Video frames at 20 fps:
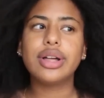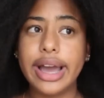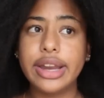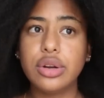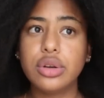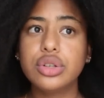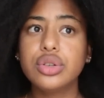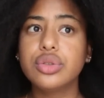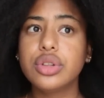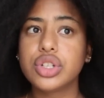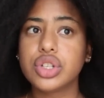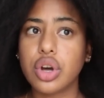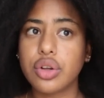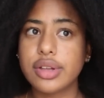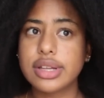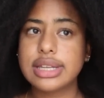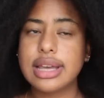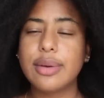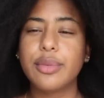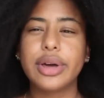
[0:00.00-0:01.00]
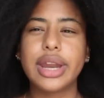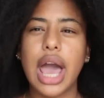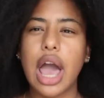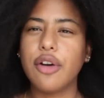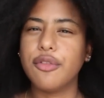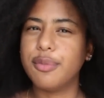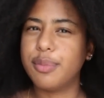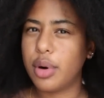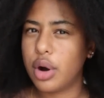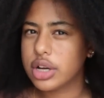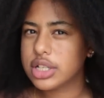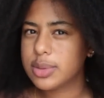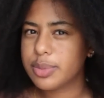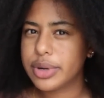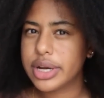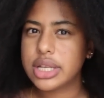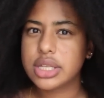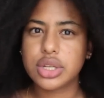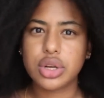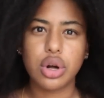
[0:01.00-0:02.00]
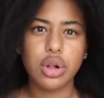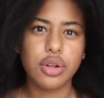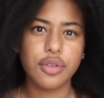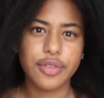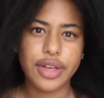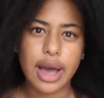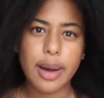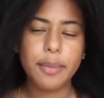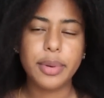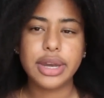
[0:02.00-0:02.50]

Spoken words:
I don't do this all the time when I have box braids and all of that,